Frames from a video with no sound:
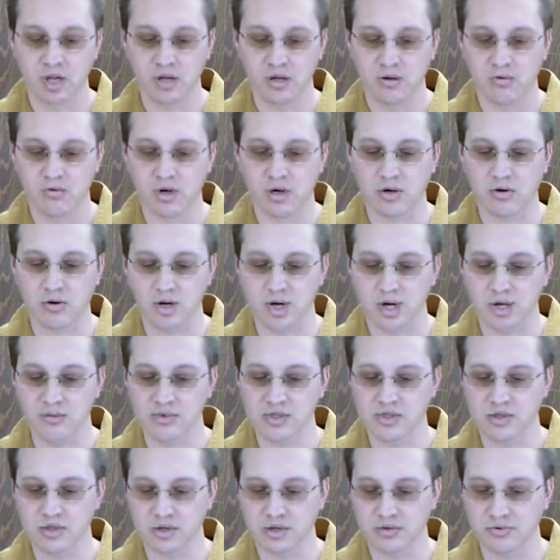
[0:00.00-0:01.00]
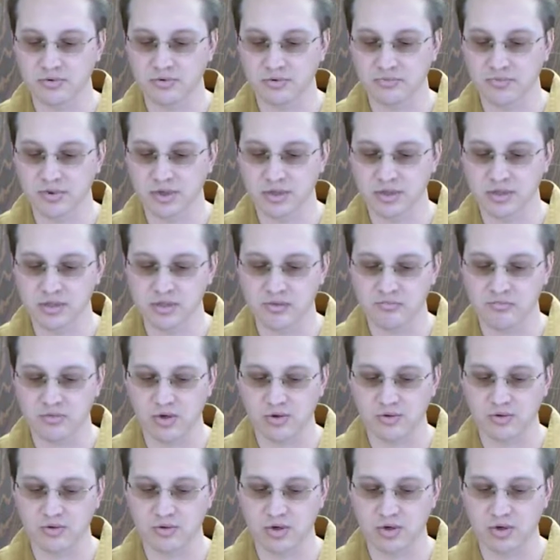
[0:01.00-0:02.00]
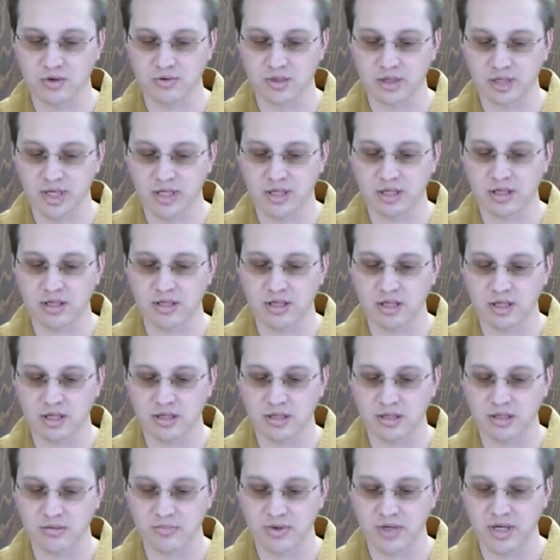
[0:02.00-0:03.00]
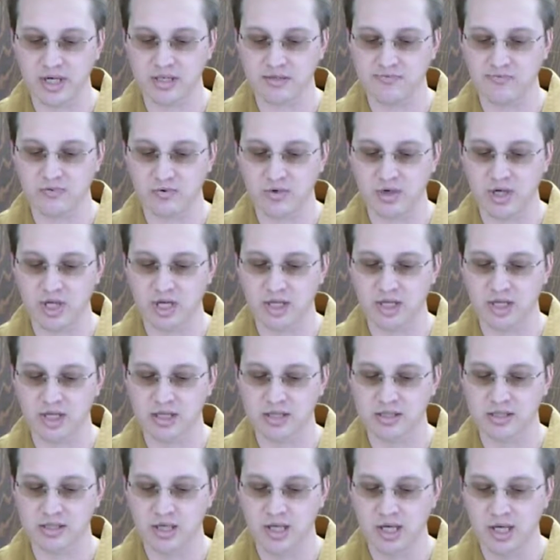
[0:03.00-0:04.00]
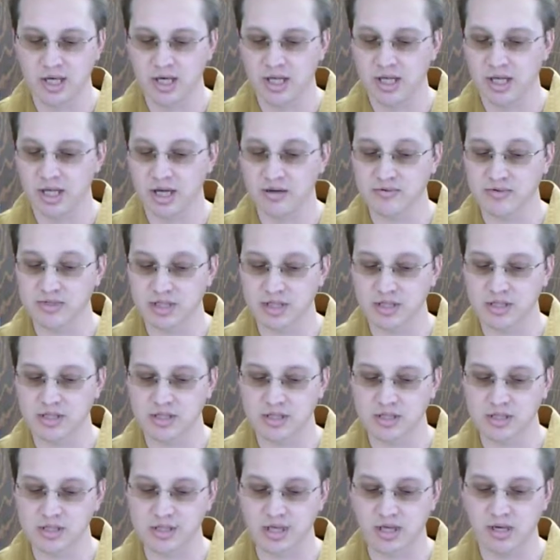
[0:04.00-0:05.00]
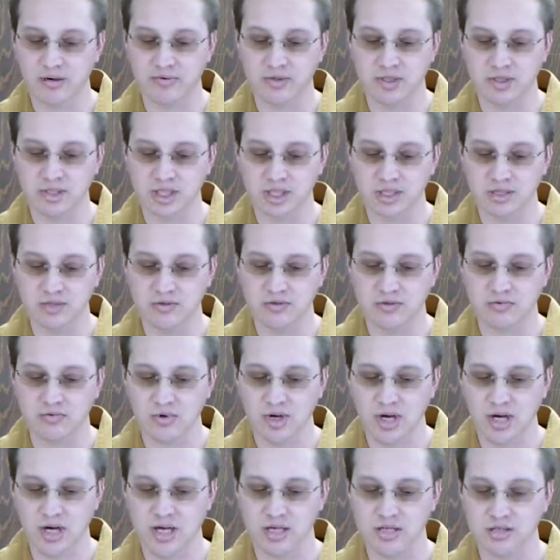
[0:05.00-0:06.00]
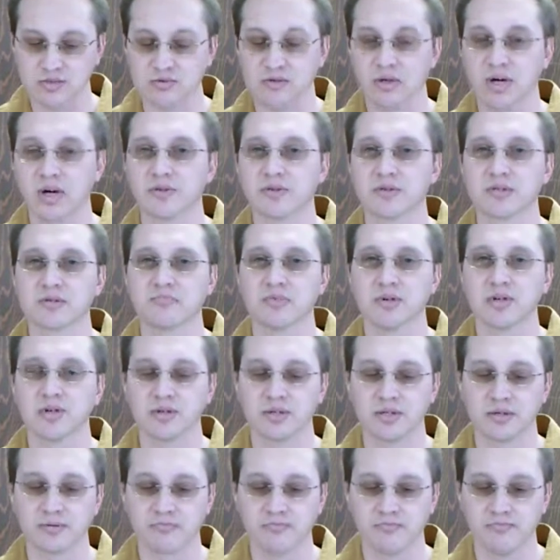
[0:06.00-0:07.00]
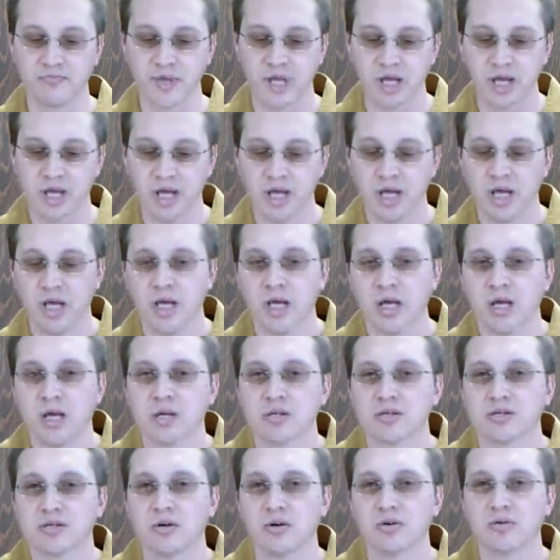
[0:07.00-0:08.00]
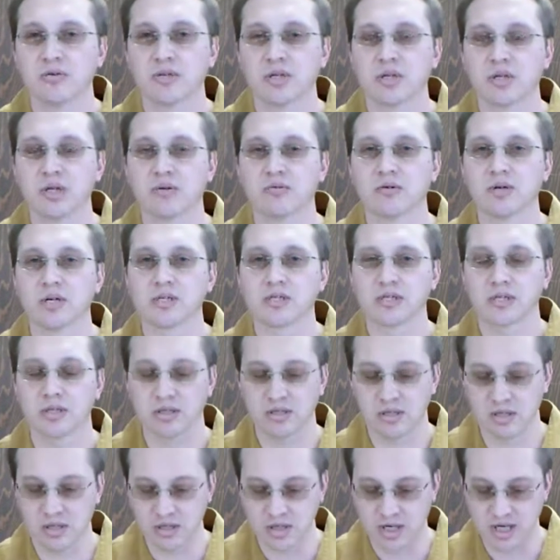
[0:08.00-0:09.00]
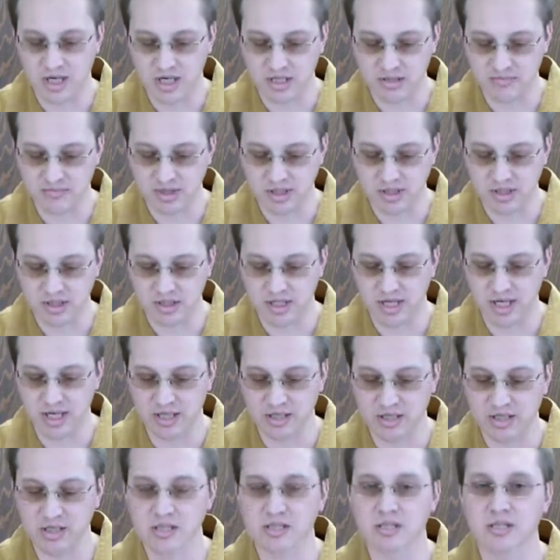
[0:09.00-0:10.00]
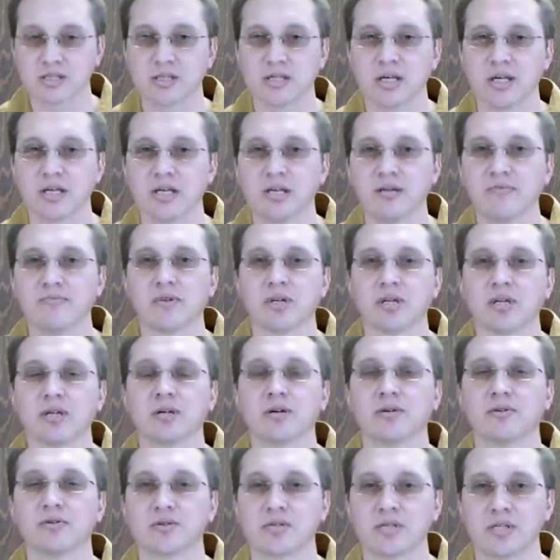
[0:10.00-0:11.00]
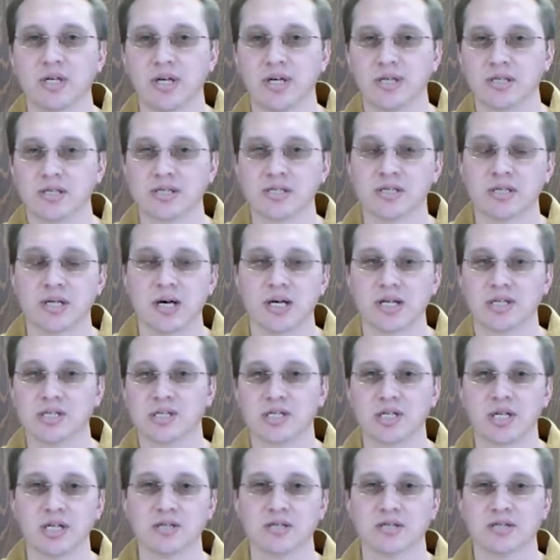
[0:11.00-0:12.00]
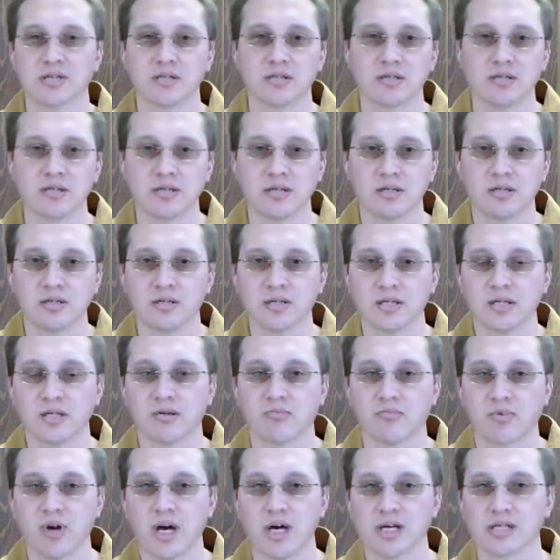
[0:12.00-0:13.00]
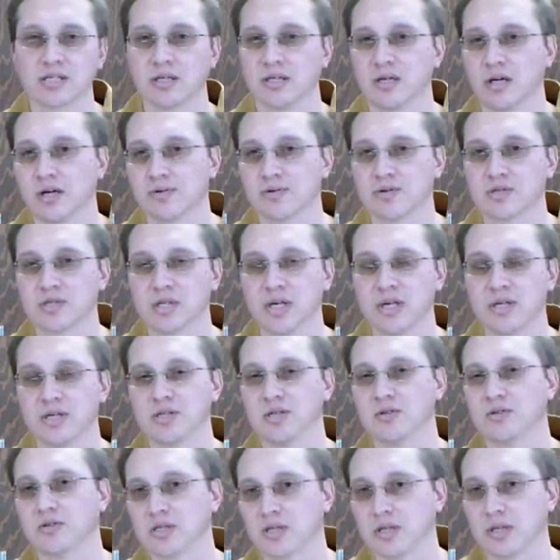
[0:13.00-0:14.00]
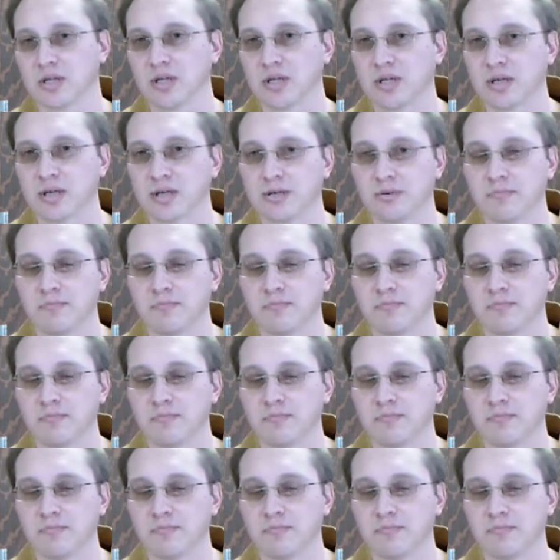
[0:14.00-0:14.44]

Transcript: While crime has gone through periods of both growth and decline in the past 4 decades, life sentences have continued to rise throughout this period. So the interesting aspect of that is that even in other states, it's not just in Nebraska, other states used to think